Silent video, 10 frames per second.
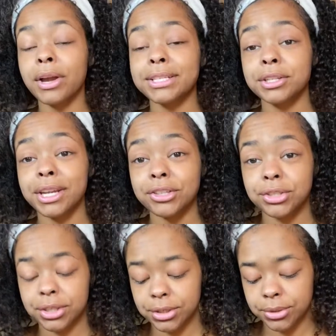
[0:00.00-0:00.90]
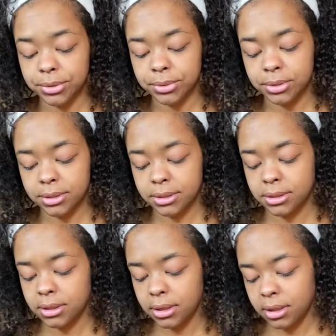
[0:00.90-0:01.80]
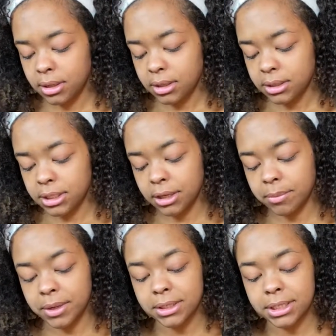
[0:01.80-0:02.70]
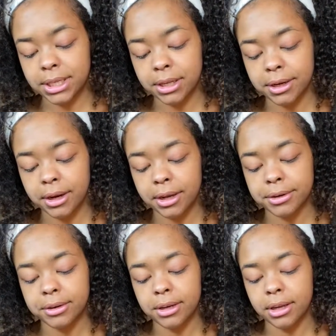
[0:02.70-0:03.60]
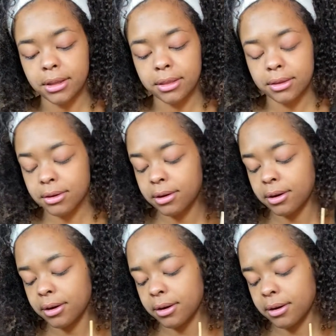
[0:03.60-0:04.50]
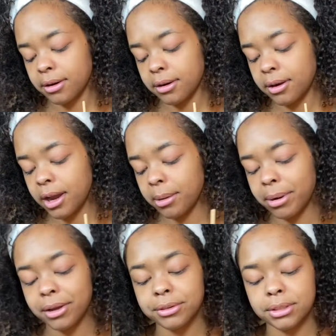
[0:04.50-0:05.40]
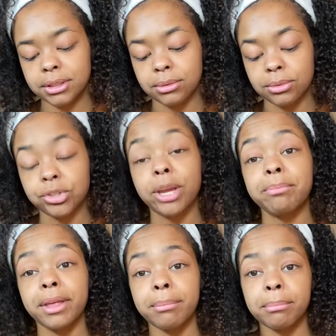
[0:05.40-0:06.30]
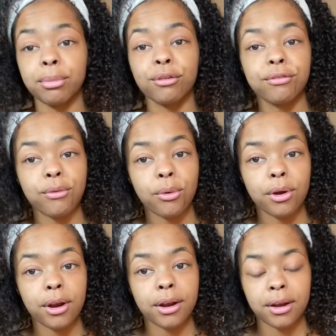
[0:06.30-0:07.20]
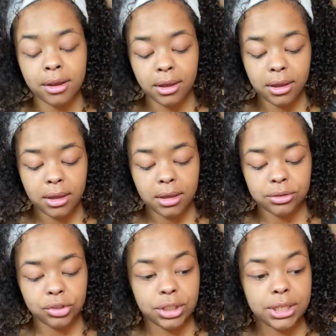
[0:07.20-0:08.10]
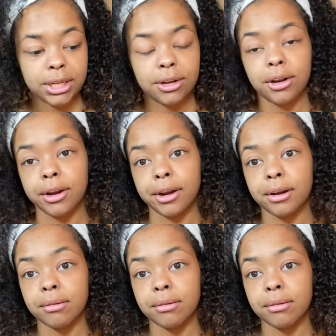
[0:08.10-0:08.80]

so next she used some concealer underneath her eyebrows to shape them before she did her